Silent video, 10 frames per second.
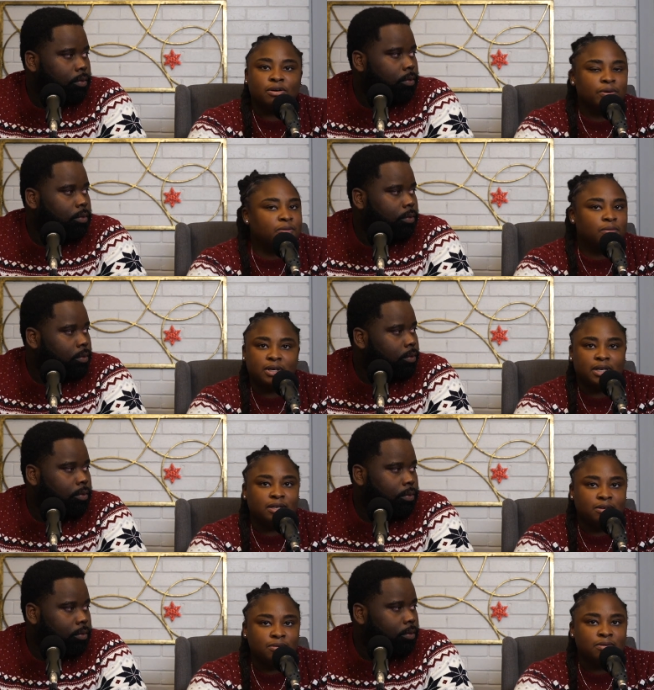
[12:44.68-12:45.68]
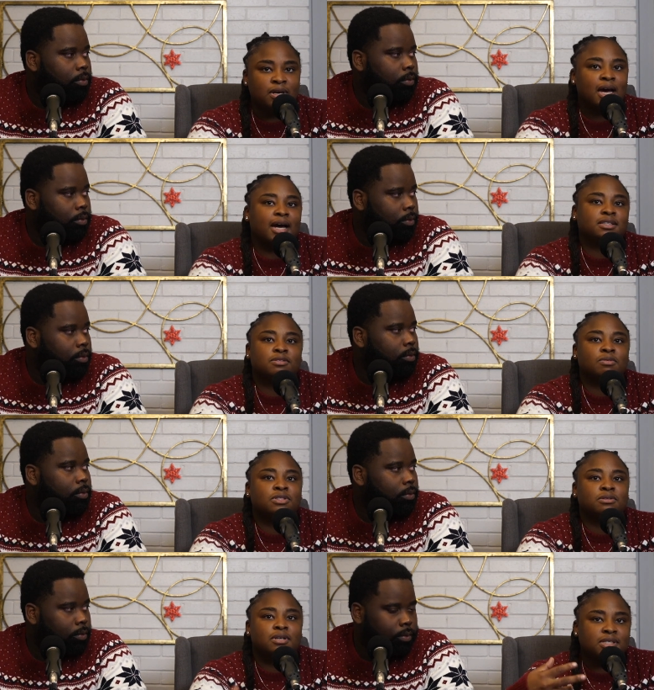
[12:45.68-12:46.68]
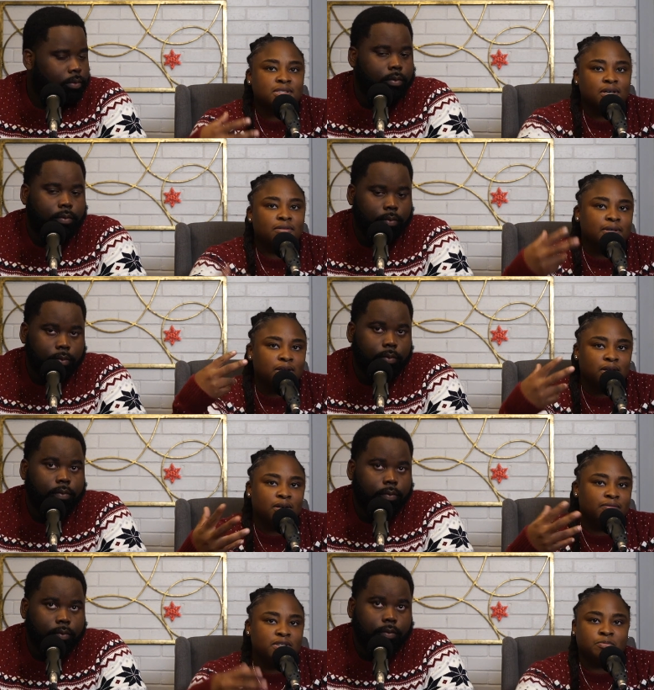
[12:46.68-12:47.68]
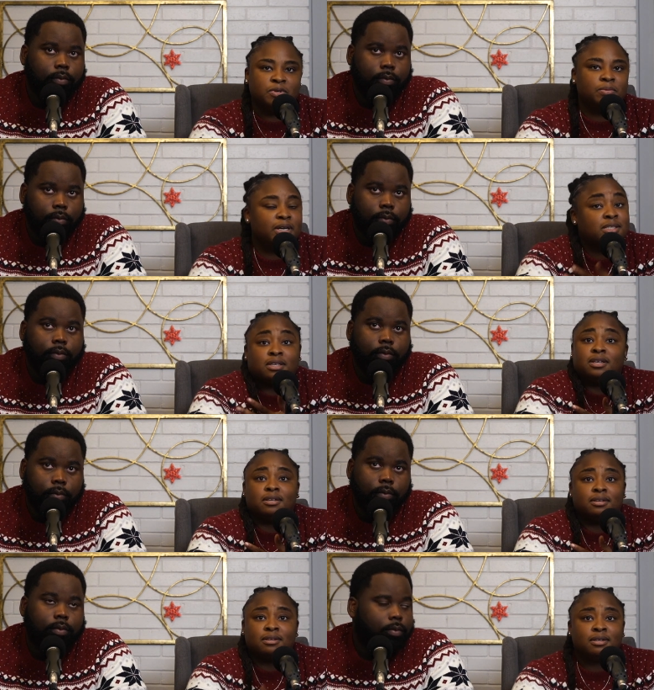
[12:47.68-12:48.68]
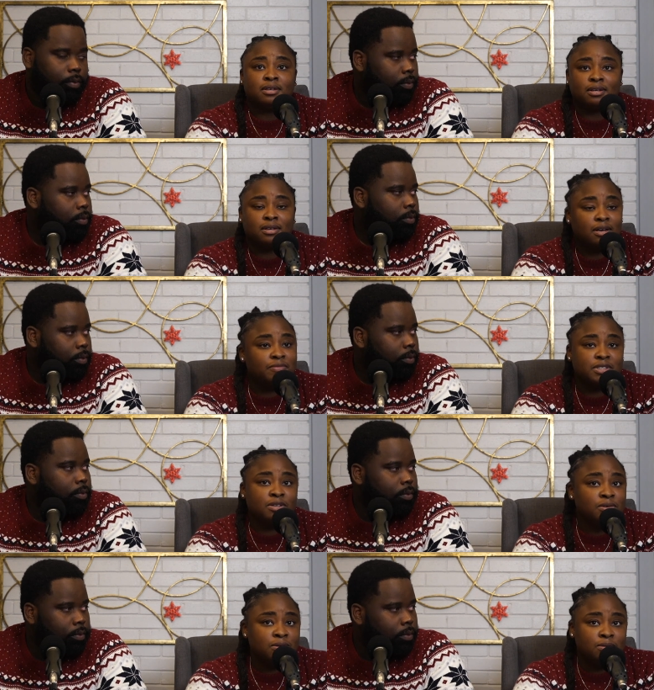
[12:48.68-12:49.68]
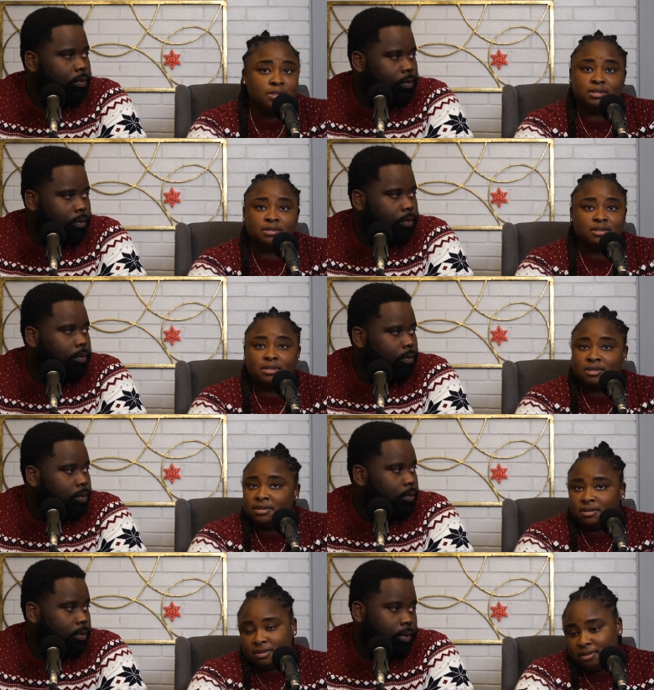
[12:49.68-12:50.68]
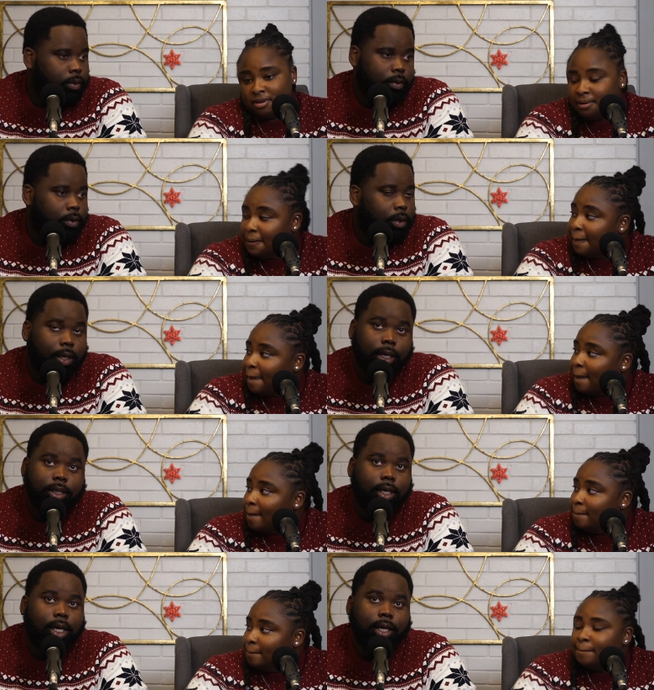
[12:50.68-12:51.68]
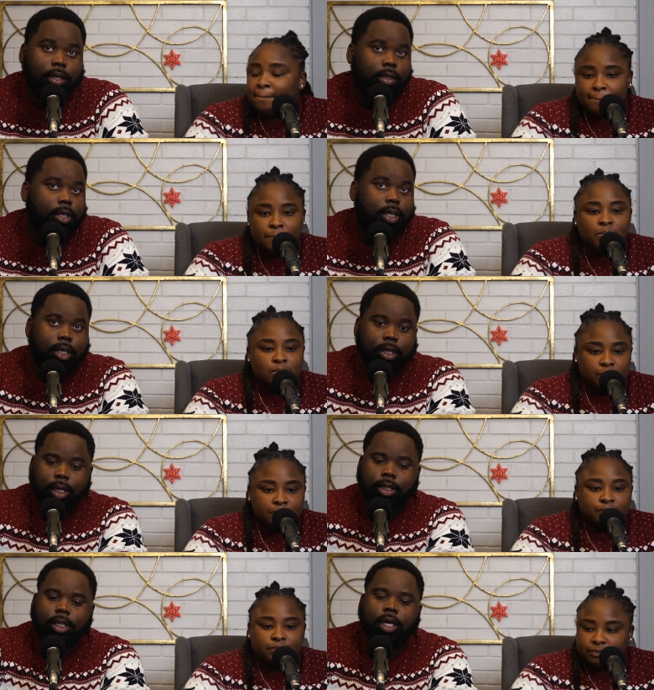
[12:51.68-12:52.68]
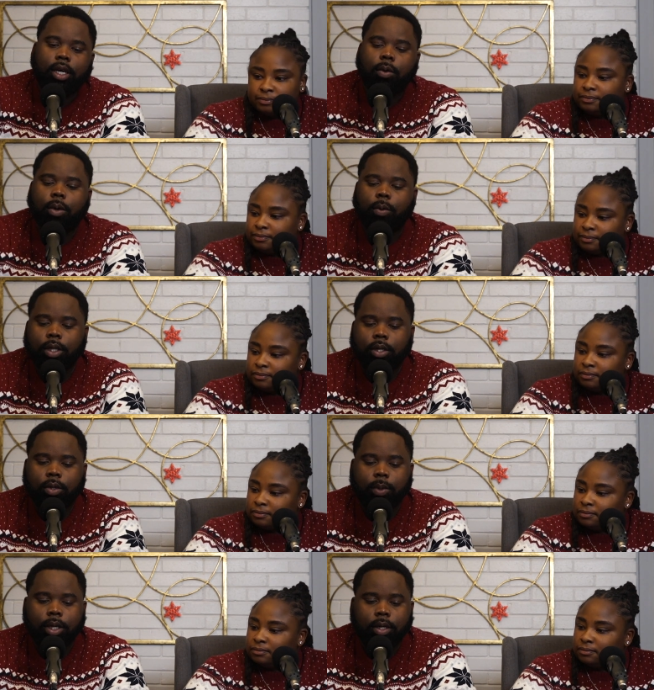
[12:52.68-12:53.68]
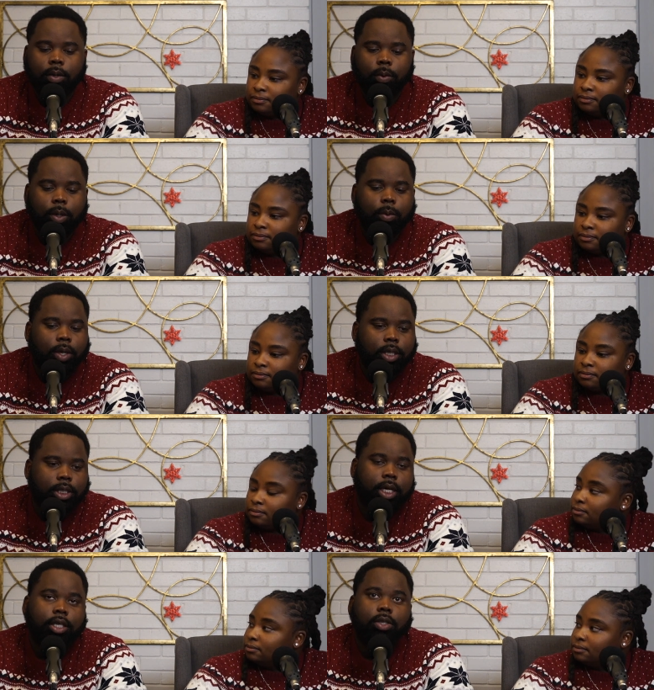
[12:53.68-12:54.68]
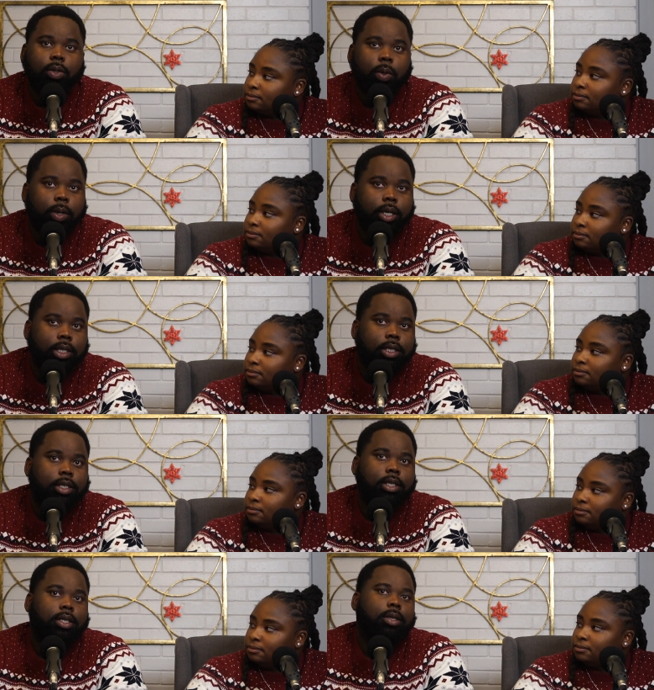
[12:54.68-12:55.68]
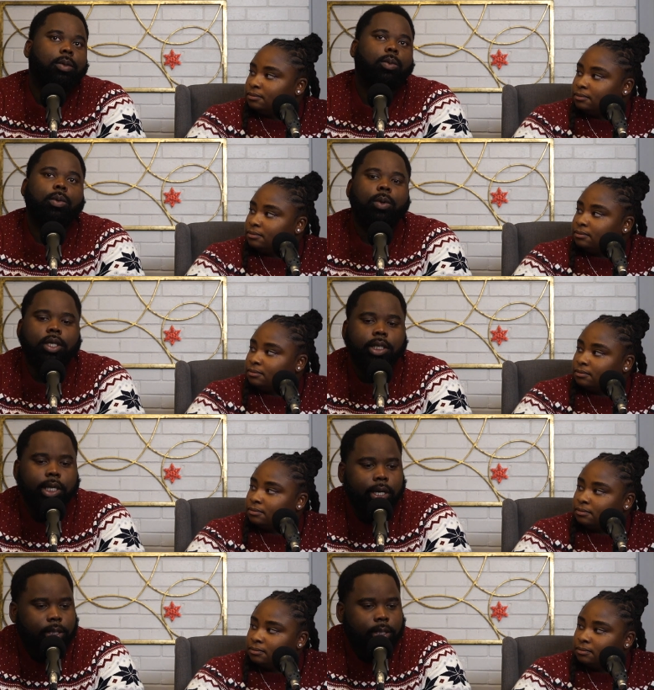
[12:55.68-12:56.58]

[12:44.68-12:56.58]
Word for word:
Speaker 1: agree with what they do. I just want you to accept and love these people. That's it. Love is huge.
Speaker 2: You know? And that's the key. That's the key of what we do. We we want to share stories. We want to share